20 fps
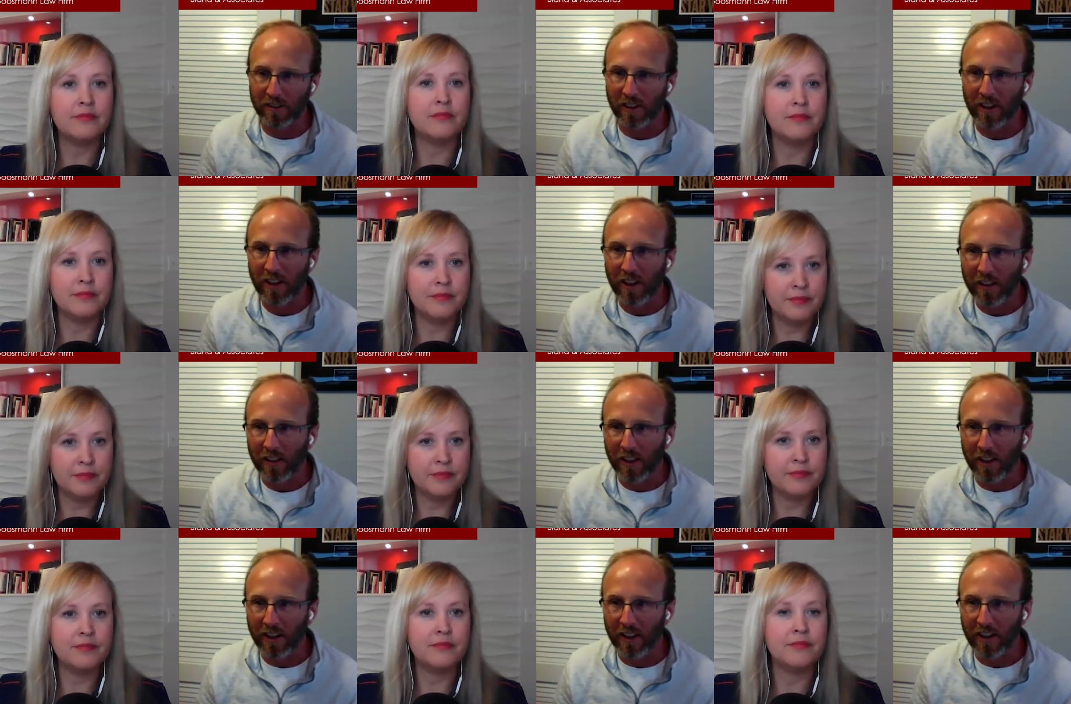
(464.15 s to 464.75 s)
Speaker 1: At
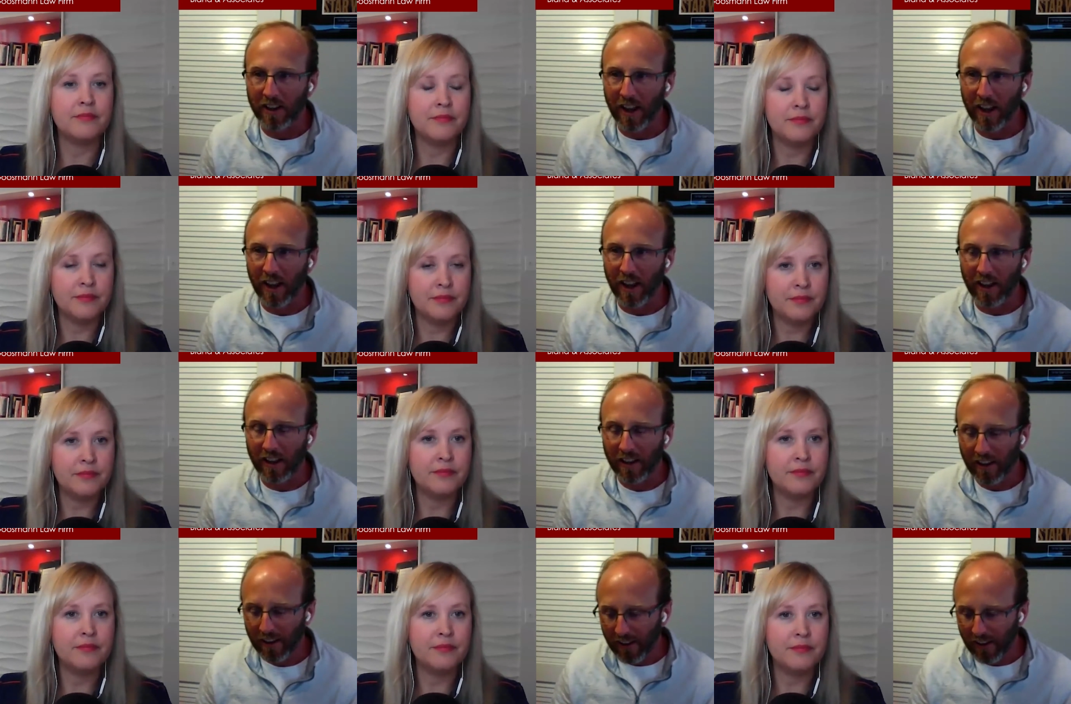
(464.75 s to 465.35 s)
the end of the
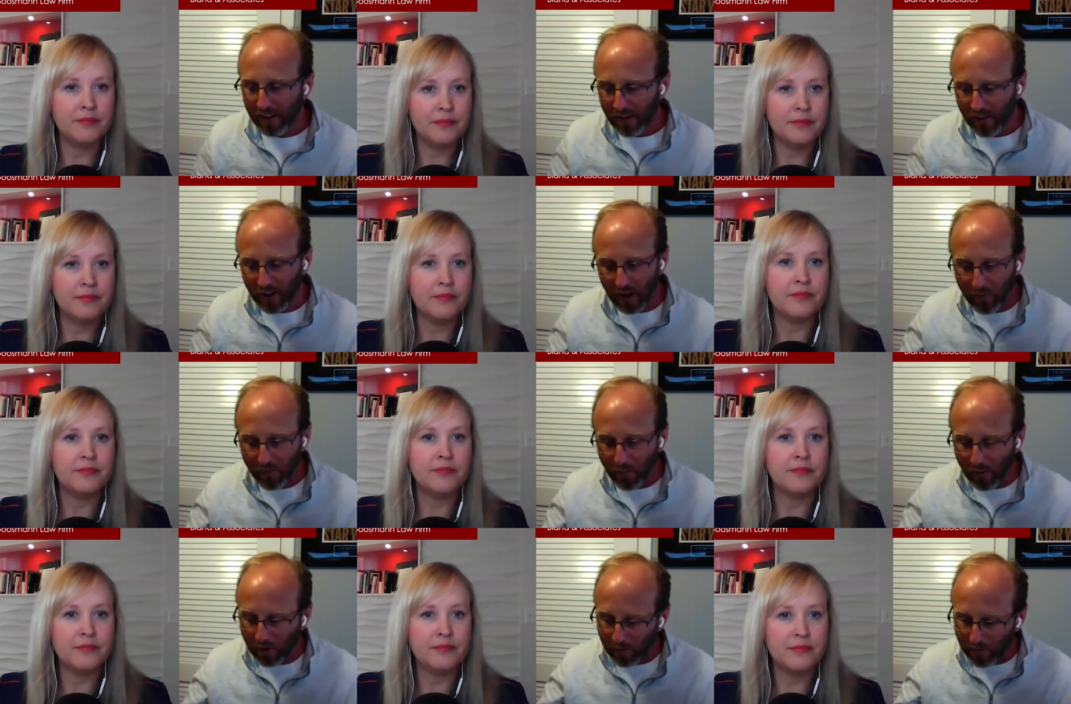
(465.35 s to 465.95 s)
day, you
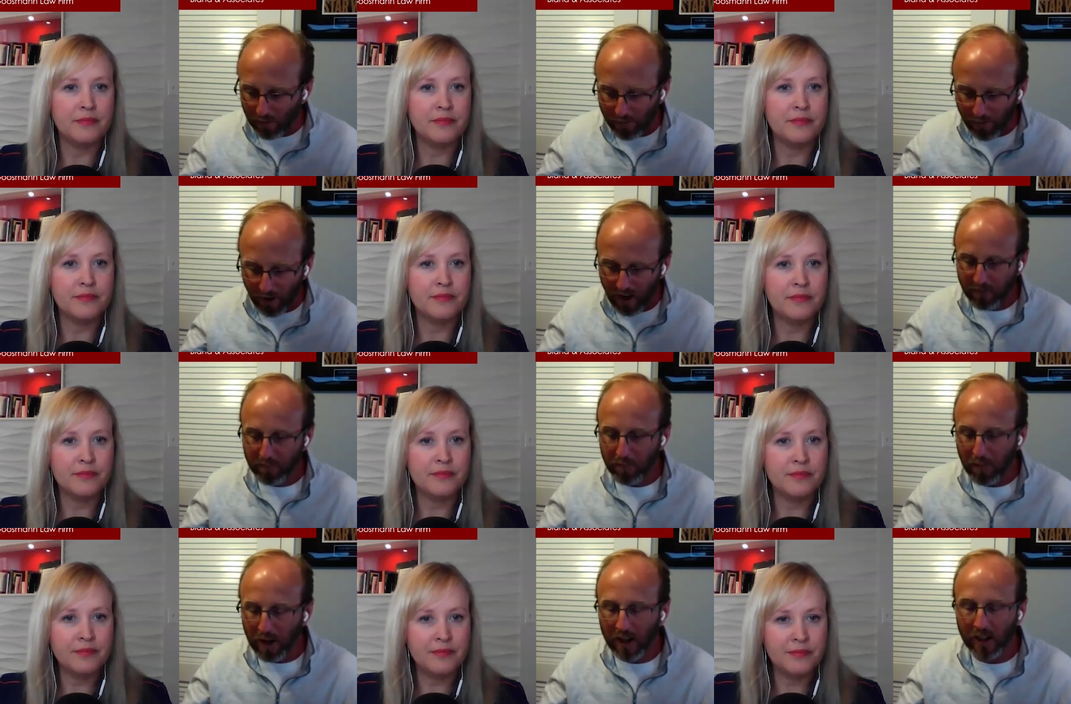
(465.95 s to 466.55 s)
have what,
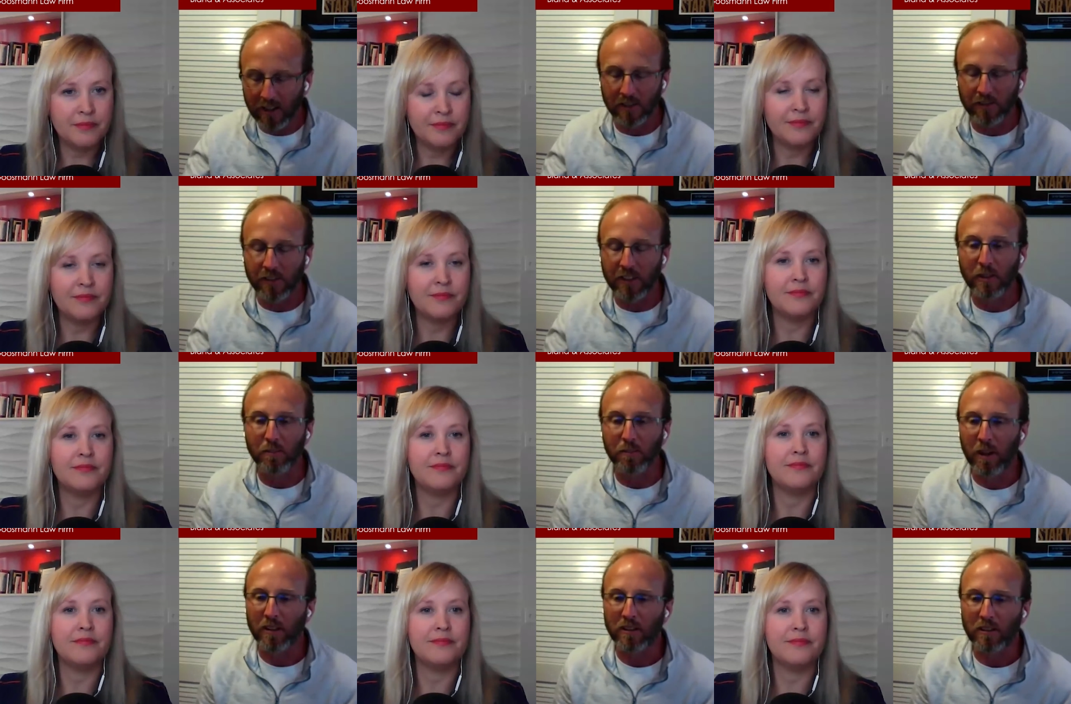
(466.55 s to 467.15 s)
five buckets of
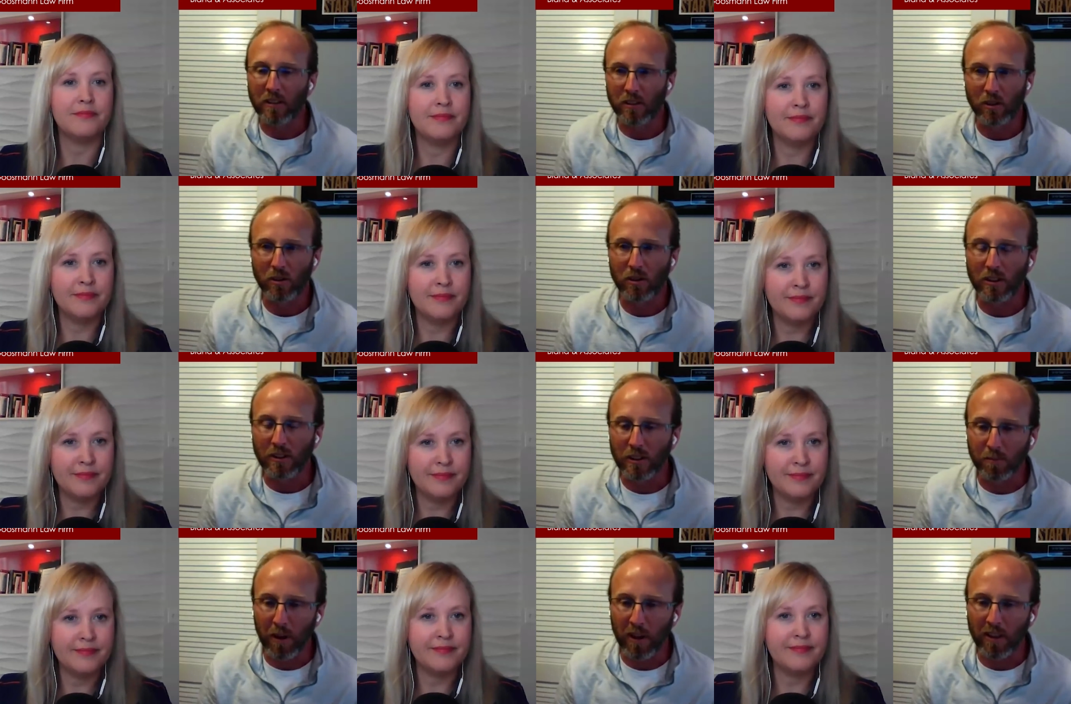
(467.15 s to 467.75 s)
expenses you
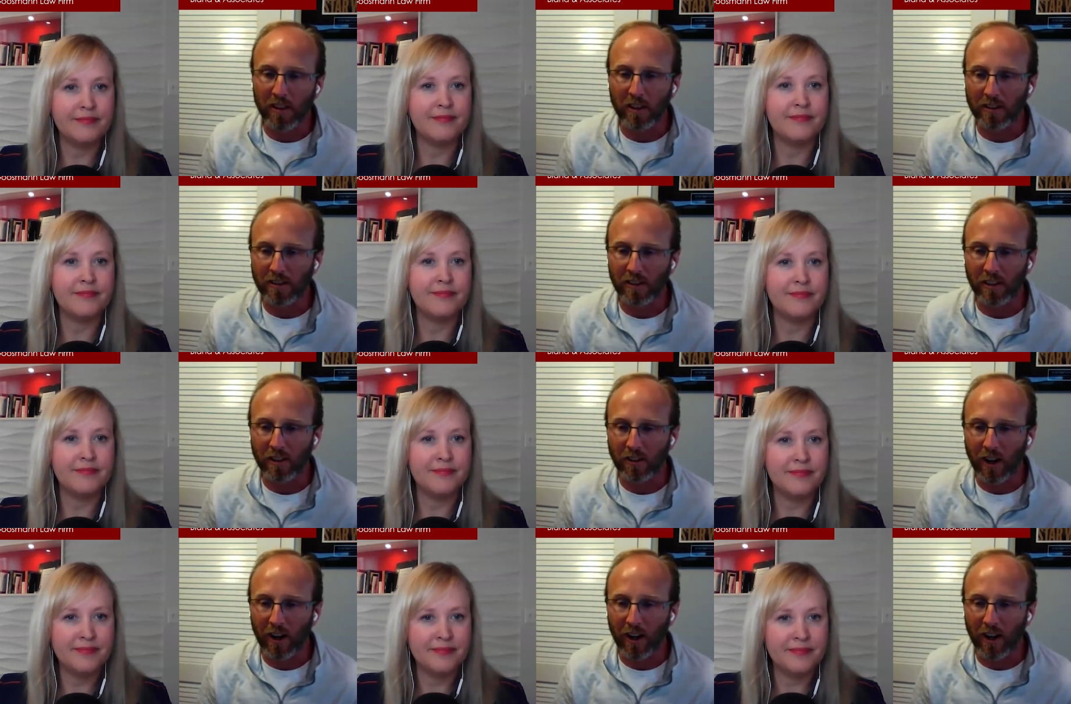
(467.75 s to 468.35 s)
can spend this
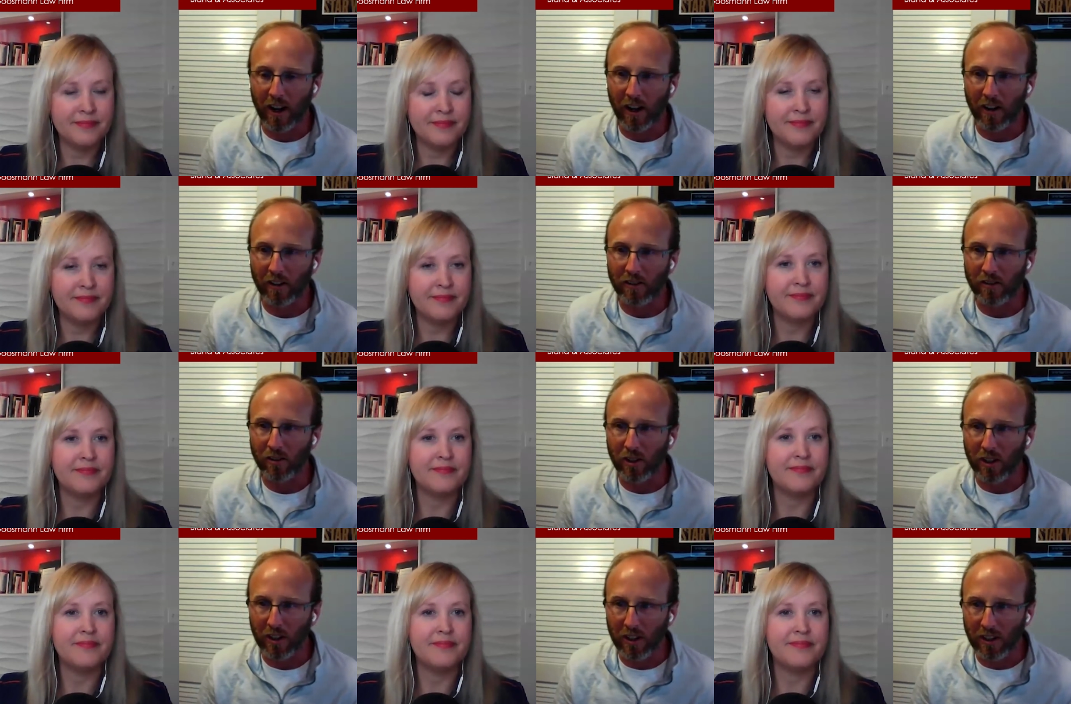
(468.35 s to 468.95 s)
in right now.
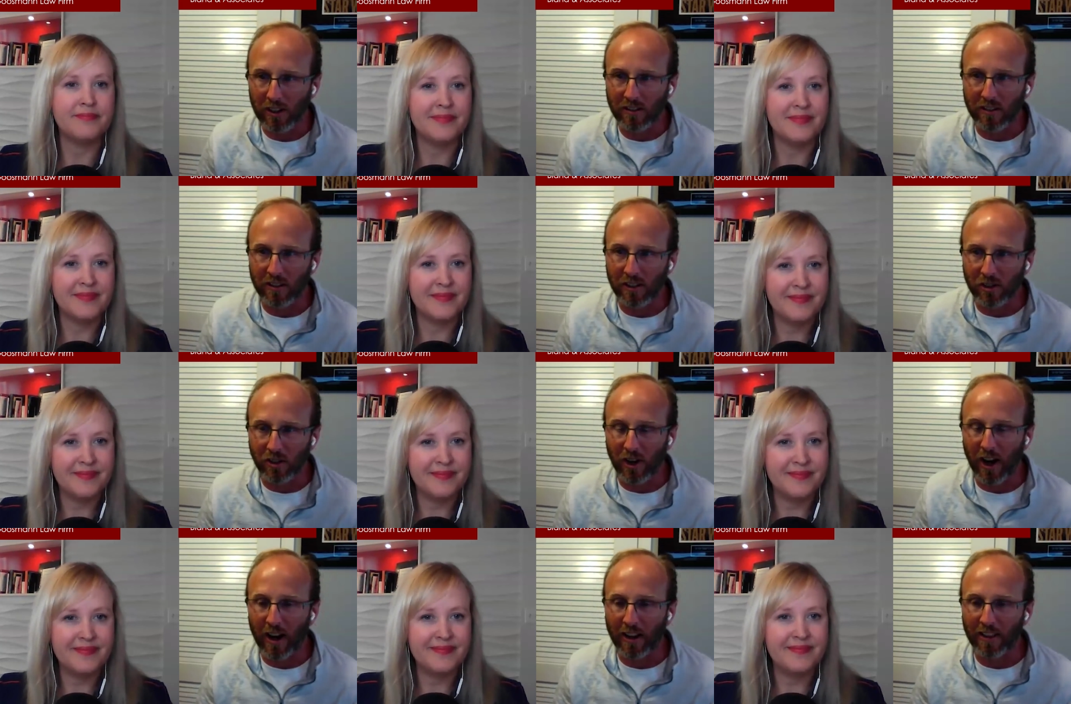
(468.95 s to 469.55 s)
So you can easily
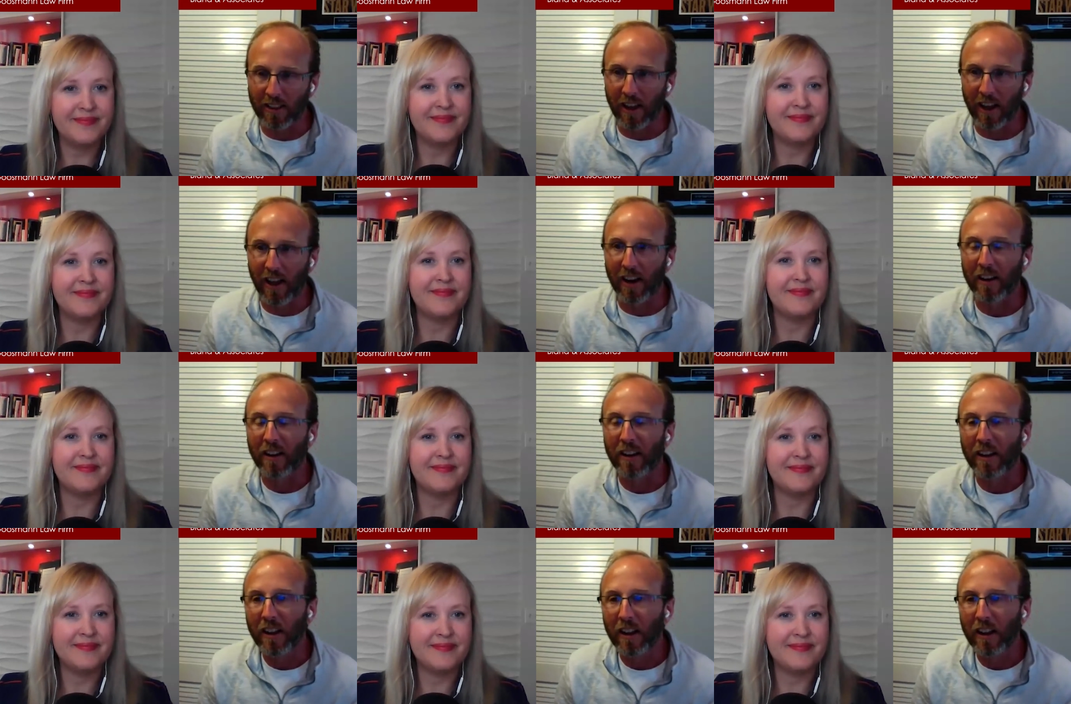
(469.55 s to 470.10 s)
track that.